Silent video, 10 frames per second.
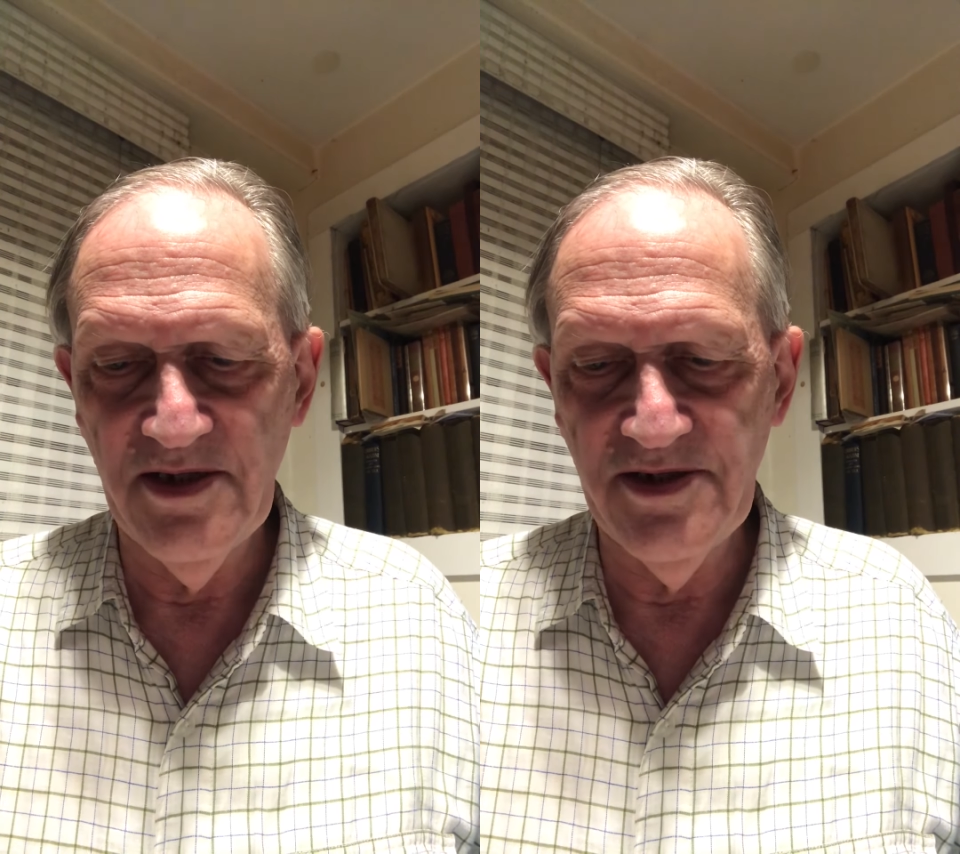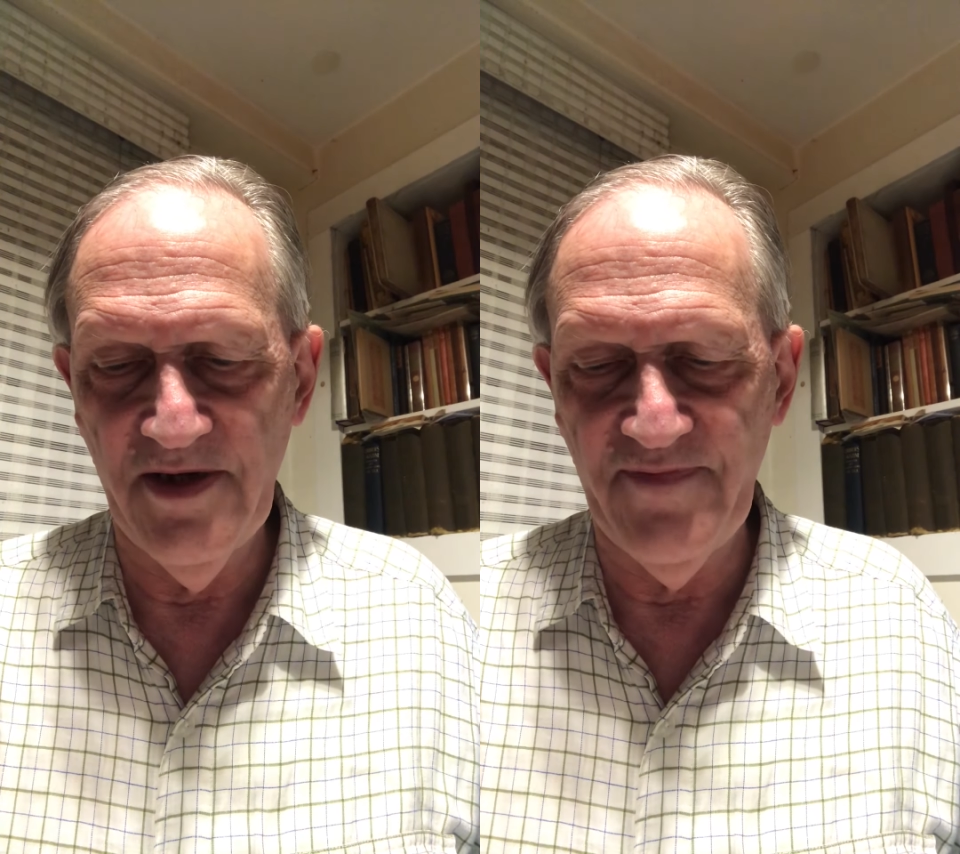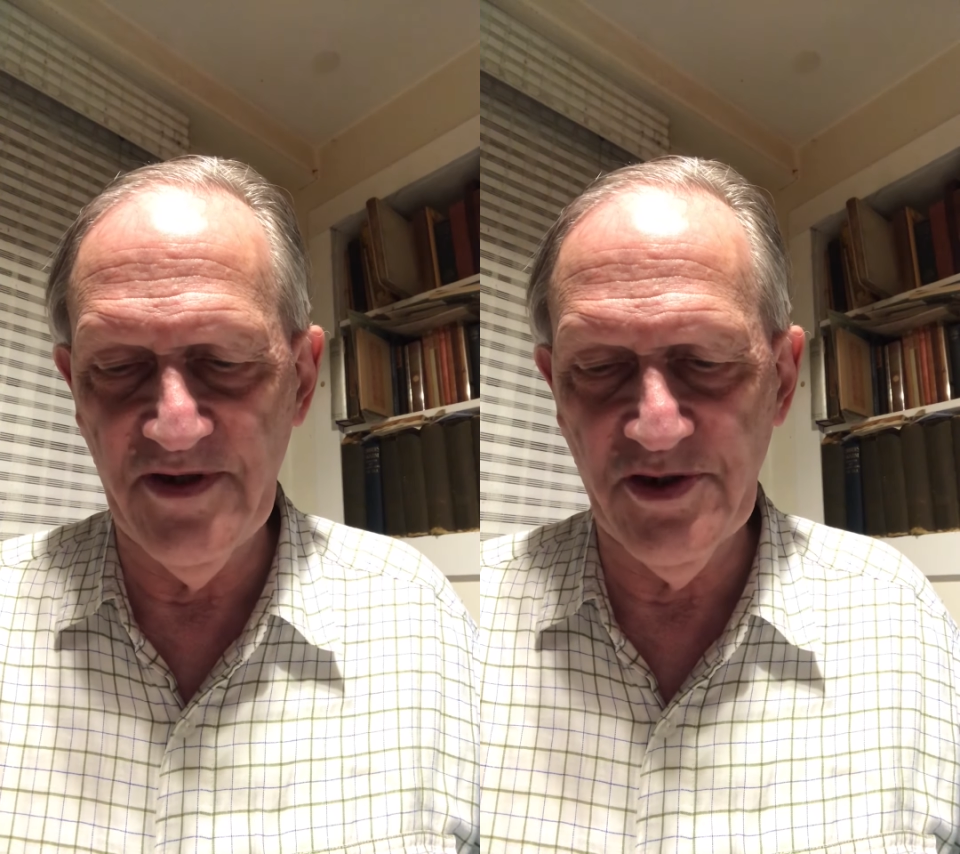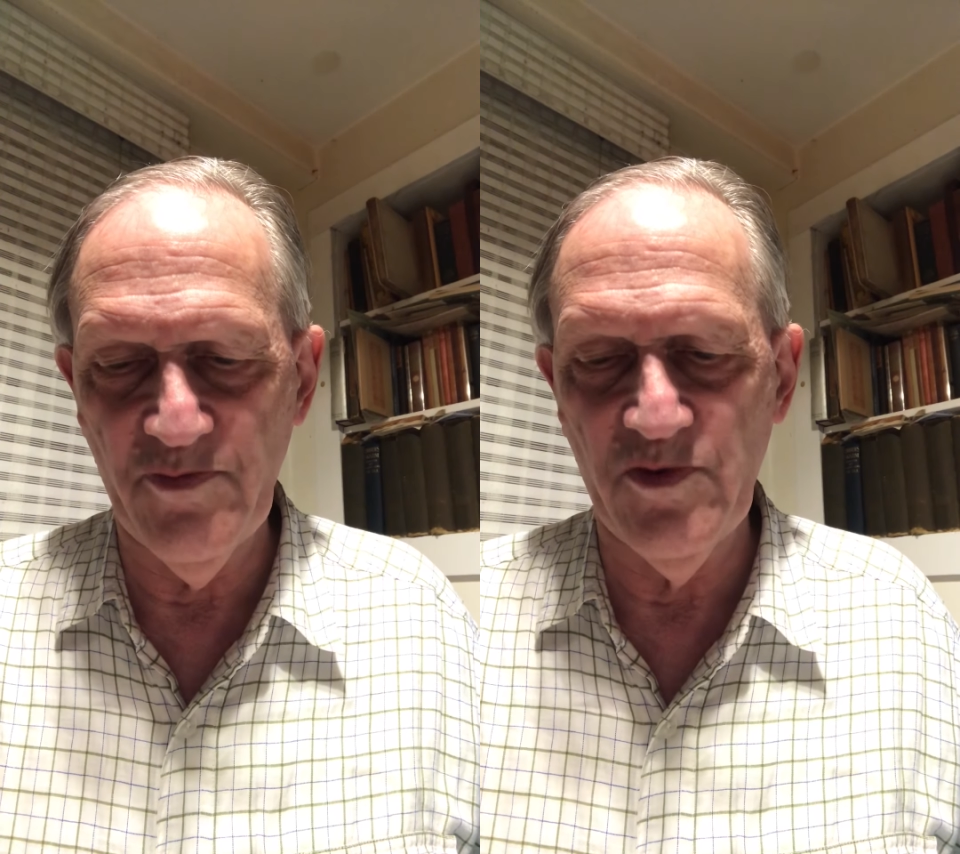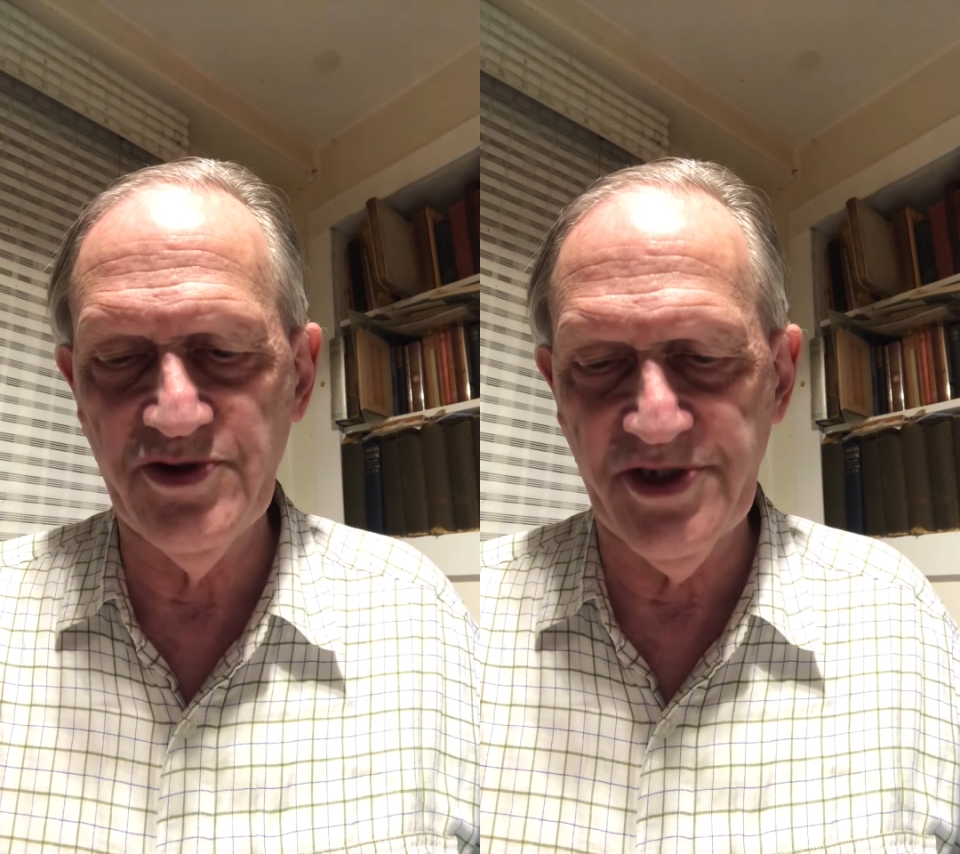
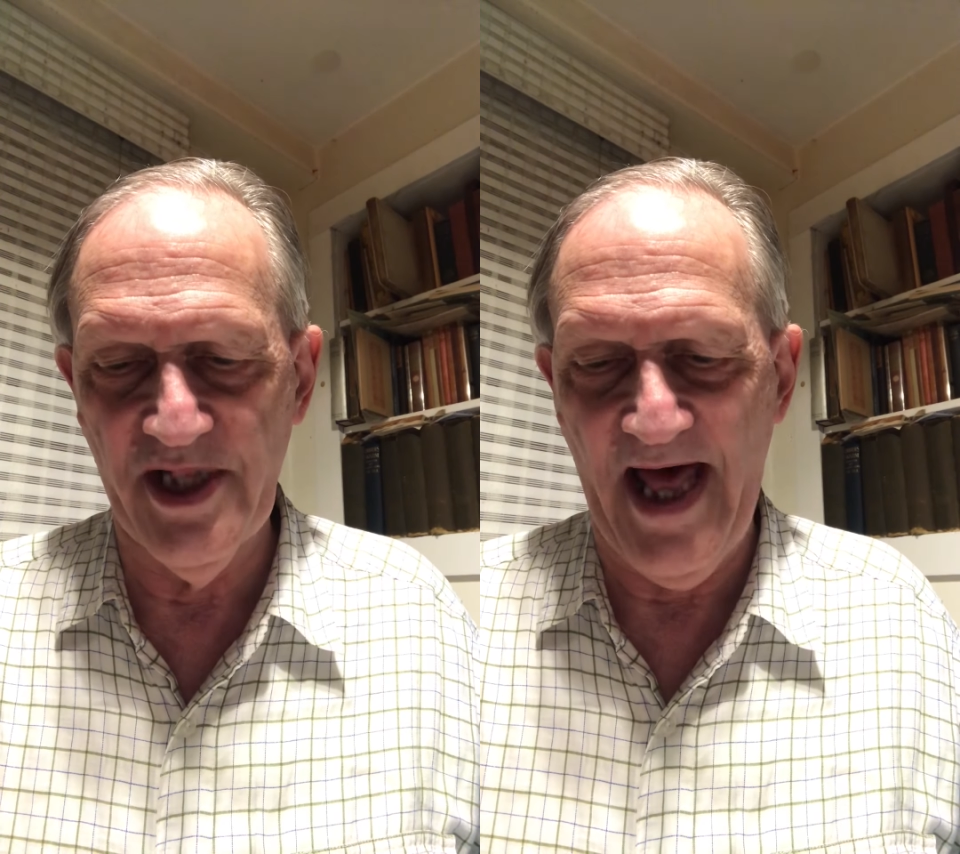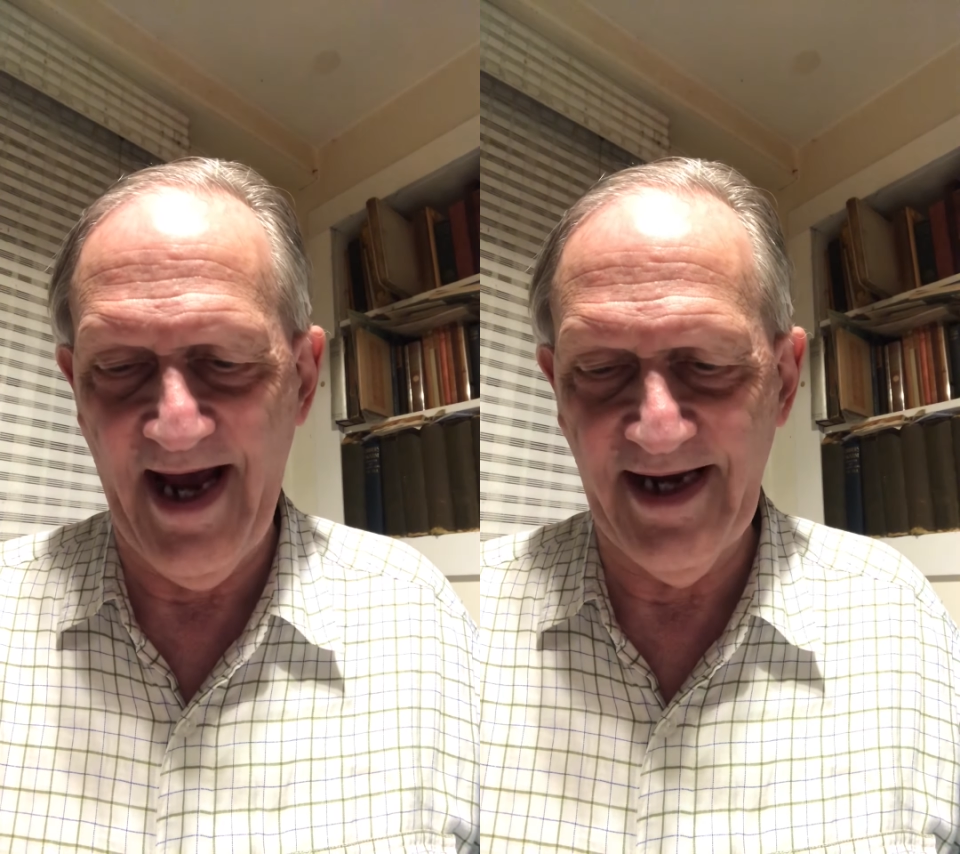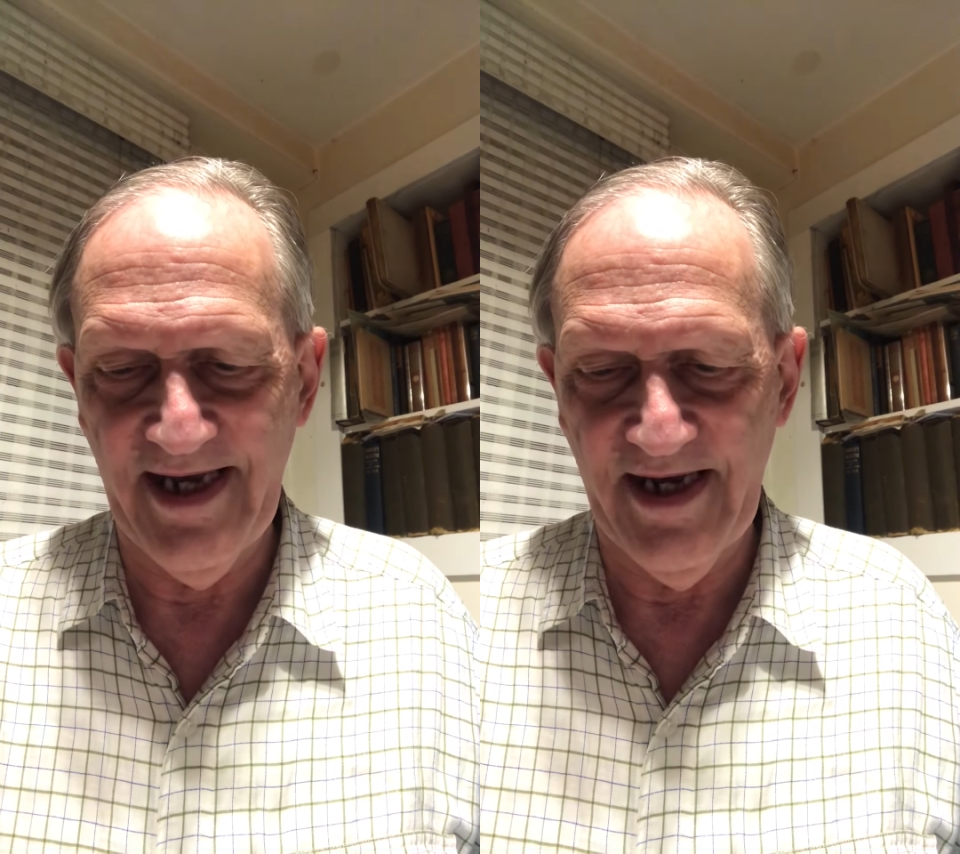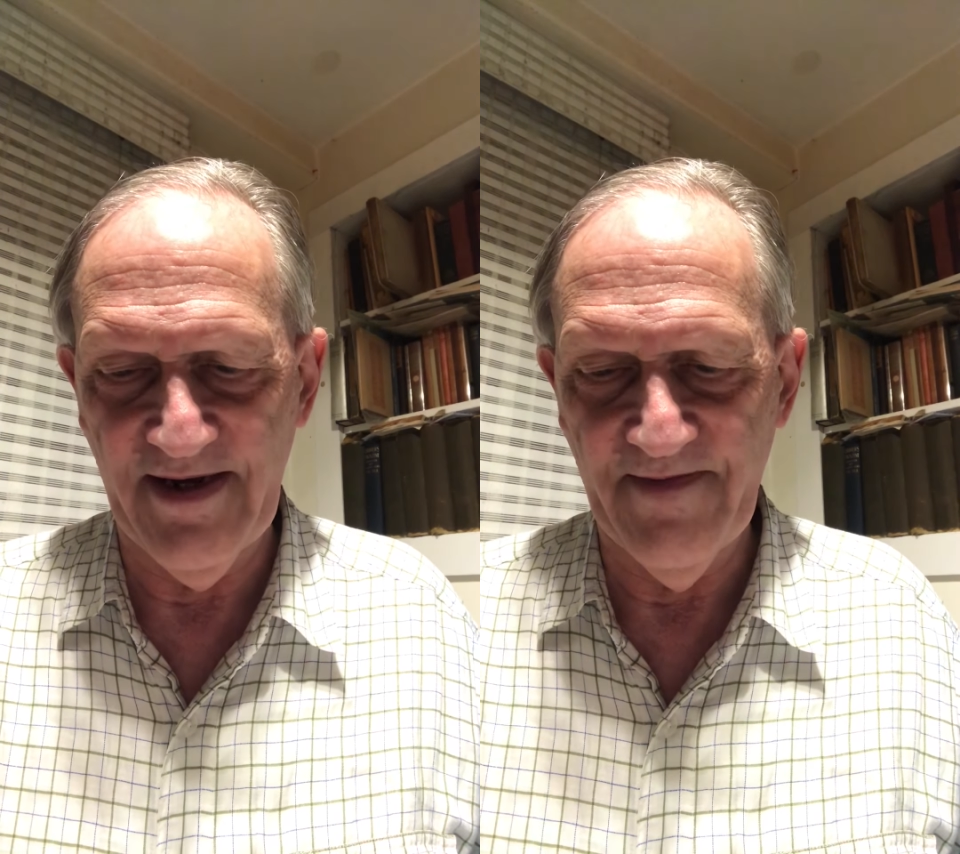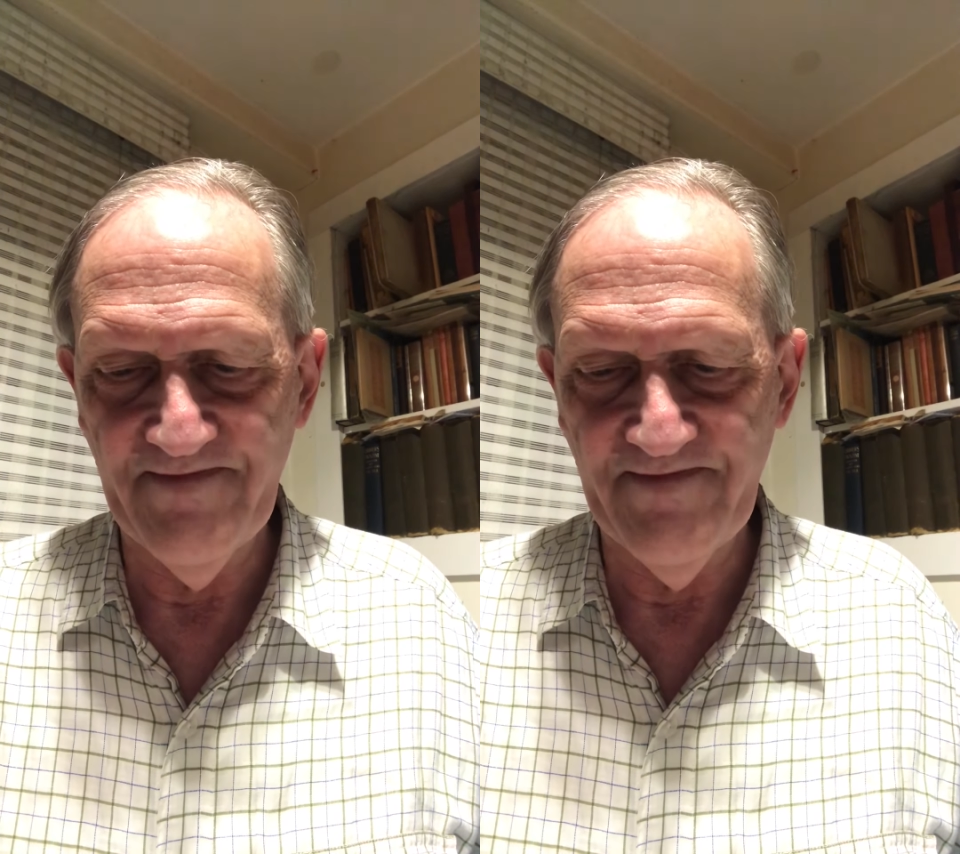division was lacking.